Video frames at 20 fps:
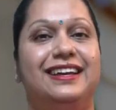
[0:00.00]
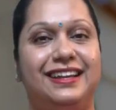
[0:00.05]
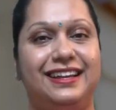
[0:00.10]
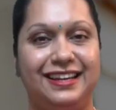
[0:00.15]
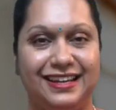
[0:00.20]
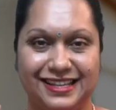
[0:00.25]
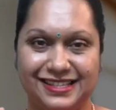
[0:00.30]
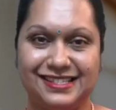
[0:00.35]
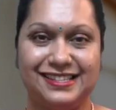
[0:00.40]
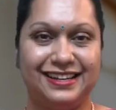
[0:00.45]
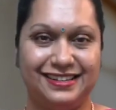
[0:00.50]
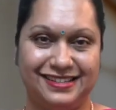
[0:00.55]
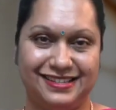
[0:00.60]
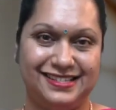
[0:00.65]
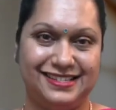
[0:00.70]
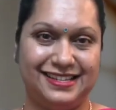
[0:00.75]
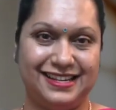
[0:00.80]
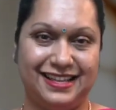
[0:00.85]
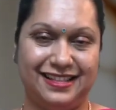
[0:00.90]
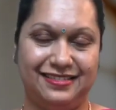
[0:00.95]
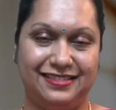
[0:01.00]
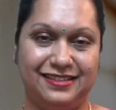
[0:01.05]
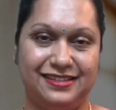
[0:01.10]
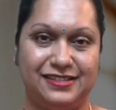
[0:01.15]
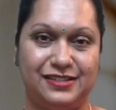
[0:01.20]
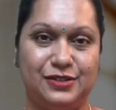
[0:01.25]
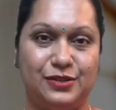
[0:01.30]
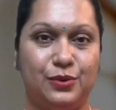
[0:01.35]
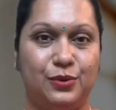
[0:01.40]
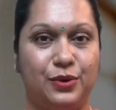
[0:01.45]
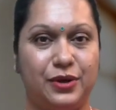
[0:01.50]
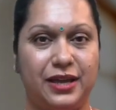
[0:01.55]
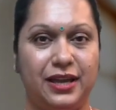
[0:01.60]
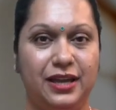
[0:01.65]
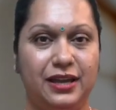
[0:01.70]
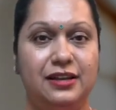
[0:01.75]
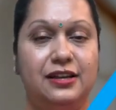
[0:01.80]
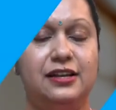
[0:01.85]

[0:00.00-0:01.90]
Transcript: Let's understand this. Okay.